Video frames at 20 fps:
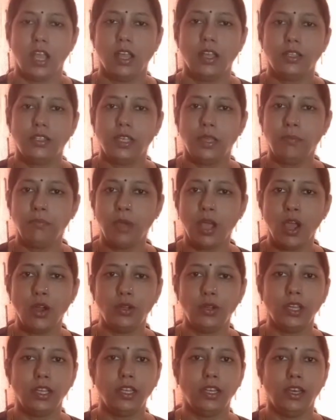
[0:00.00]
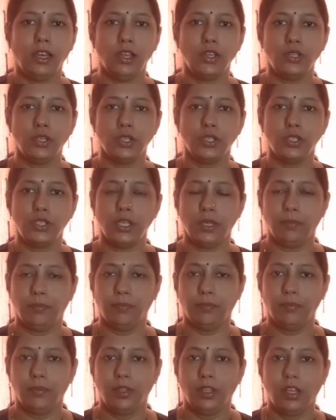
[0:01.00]
Symbiotic relationship,
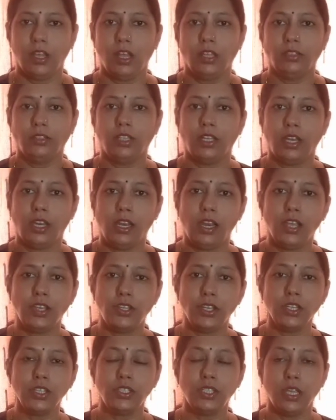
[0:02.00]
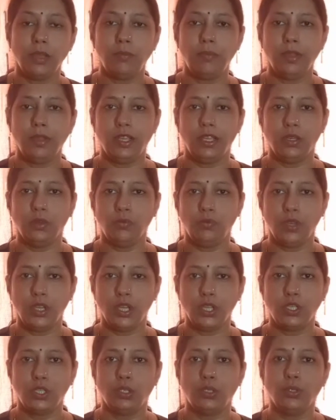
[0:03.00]
the relationship in
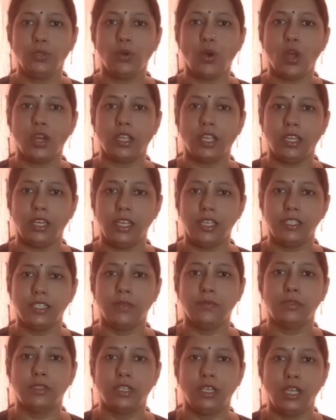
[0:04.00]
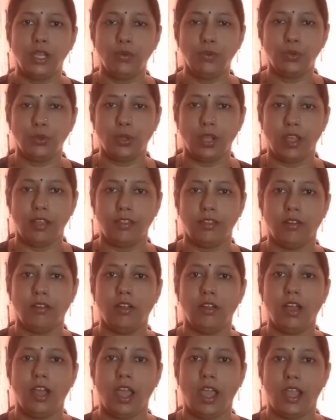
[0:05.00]
which two organisms live together
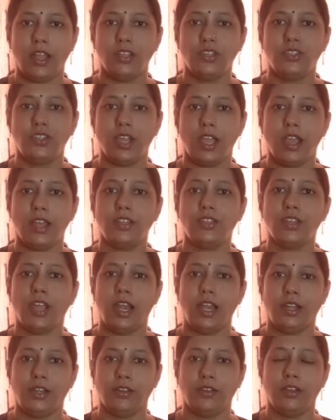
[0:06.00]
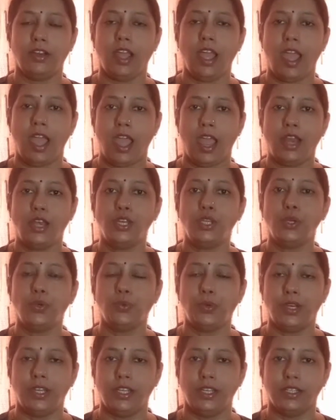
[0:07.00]
and share shelter and
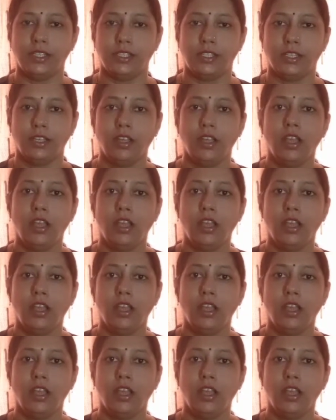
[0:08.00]
nutrients.